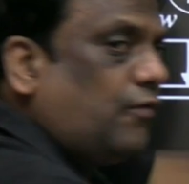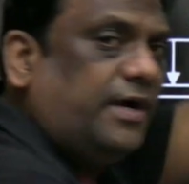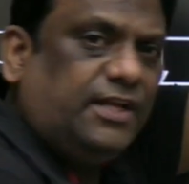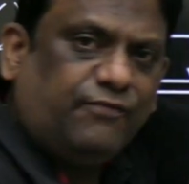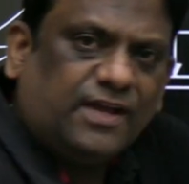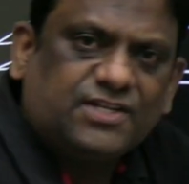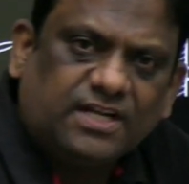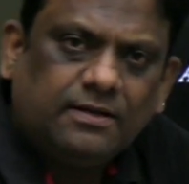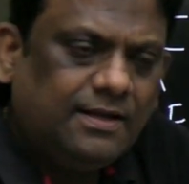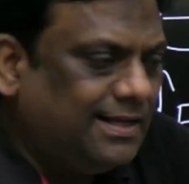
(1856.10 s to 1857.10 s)

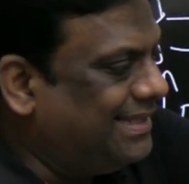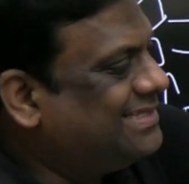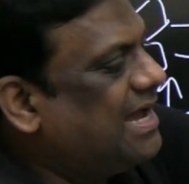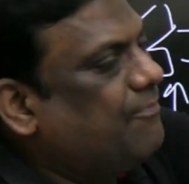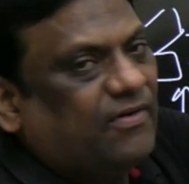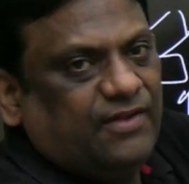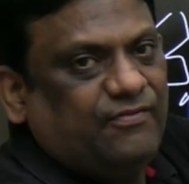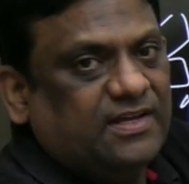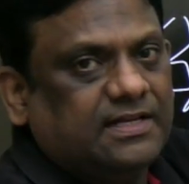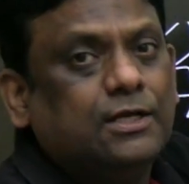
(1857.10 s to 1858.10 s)
deflection, there is upward
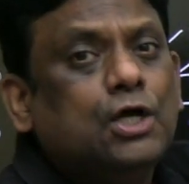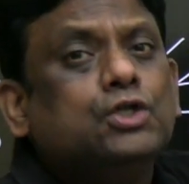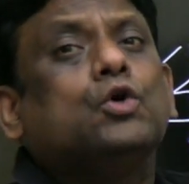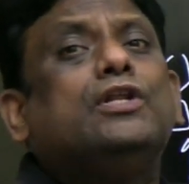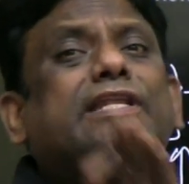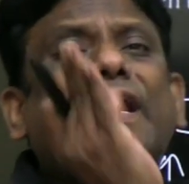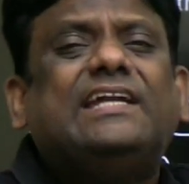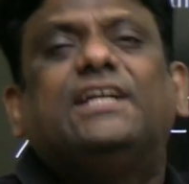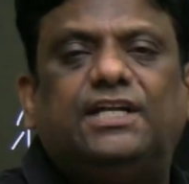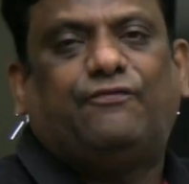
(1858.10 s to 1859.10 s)
deflection. So
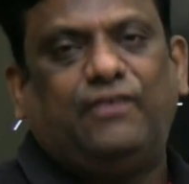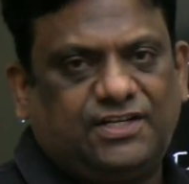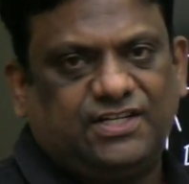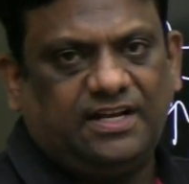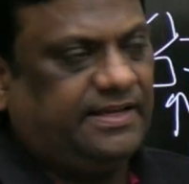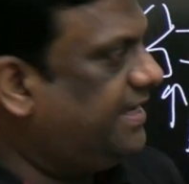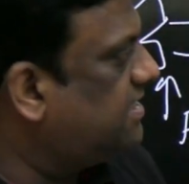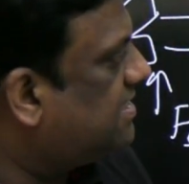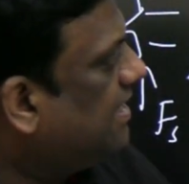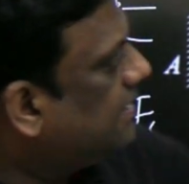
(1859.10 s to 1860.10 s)
net deflection
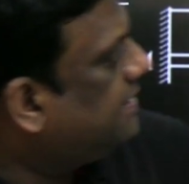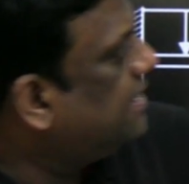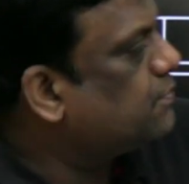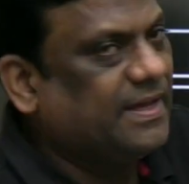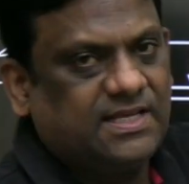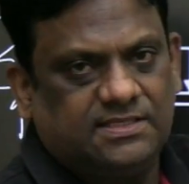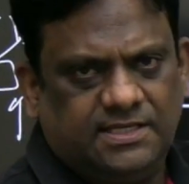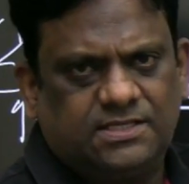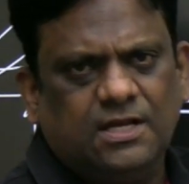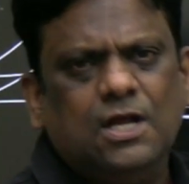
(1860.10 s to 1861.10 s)
is this minus
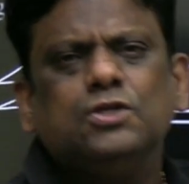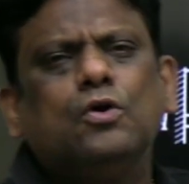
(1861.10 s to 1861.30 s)
this. So